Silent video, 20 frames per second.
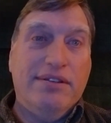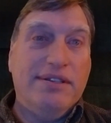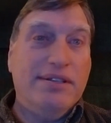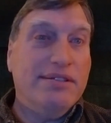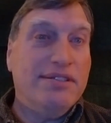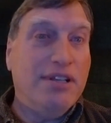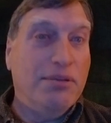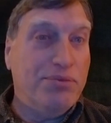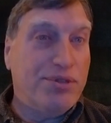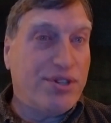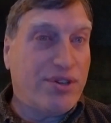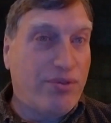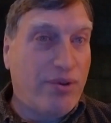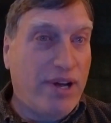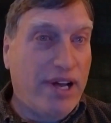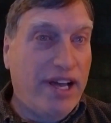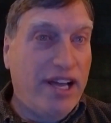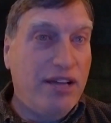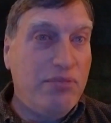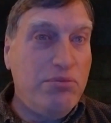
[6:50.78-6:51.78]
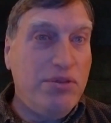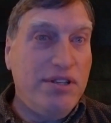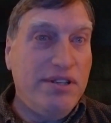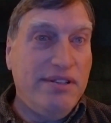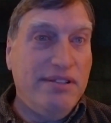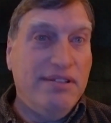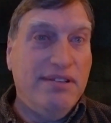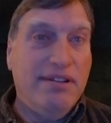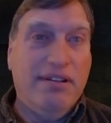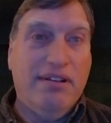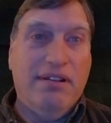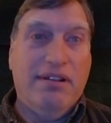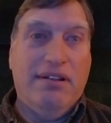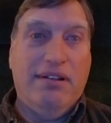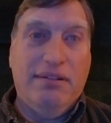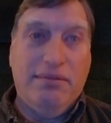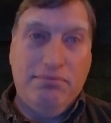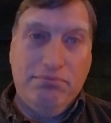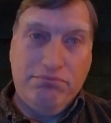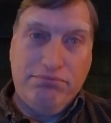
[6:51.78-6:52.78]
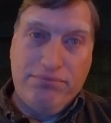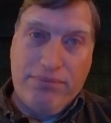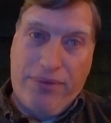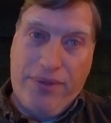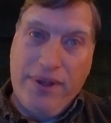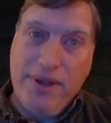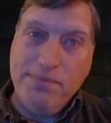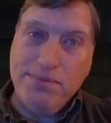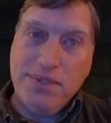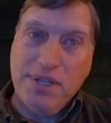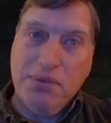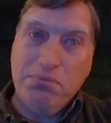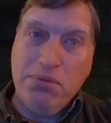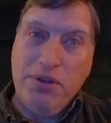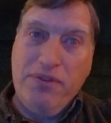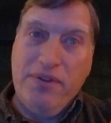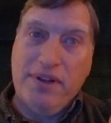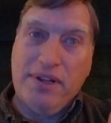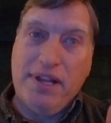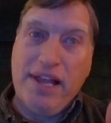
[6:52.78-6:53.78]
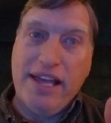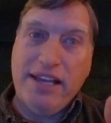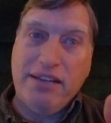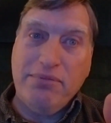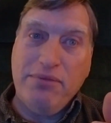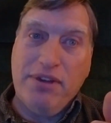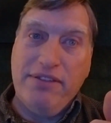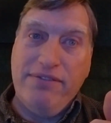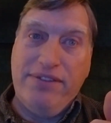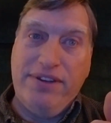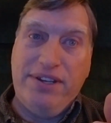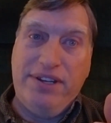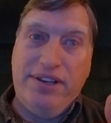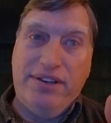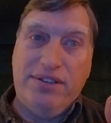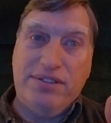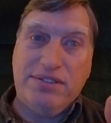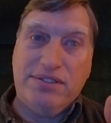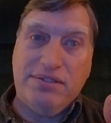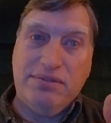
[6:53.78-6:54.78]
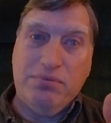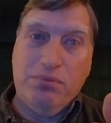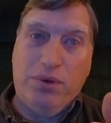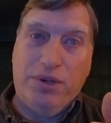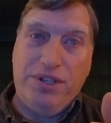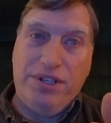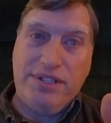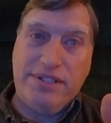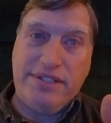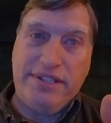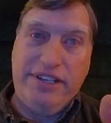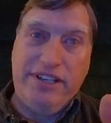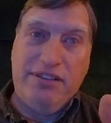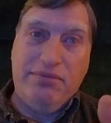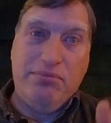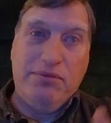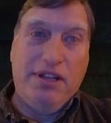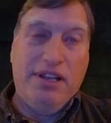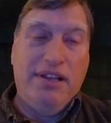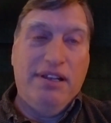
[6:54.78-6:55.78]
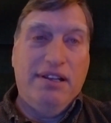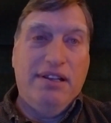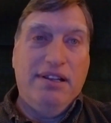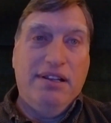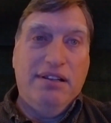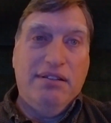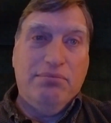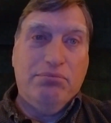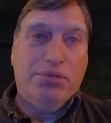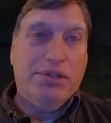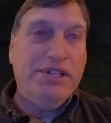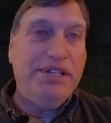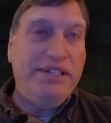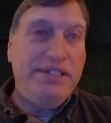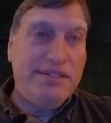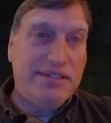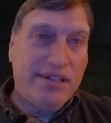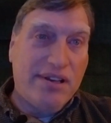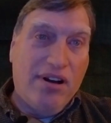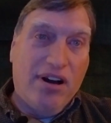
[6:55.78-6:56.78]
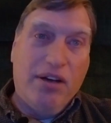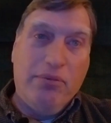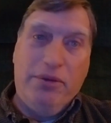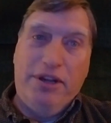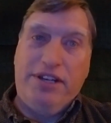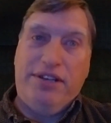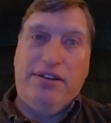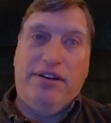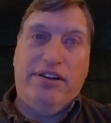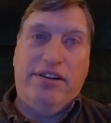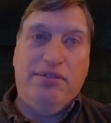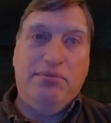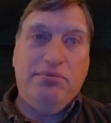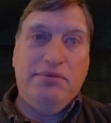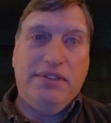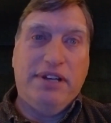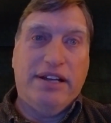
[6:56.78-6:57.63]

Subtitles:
subscribe, thumbs up if you like my videos when you see them, please comment on them.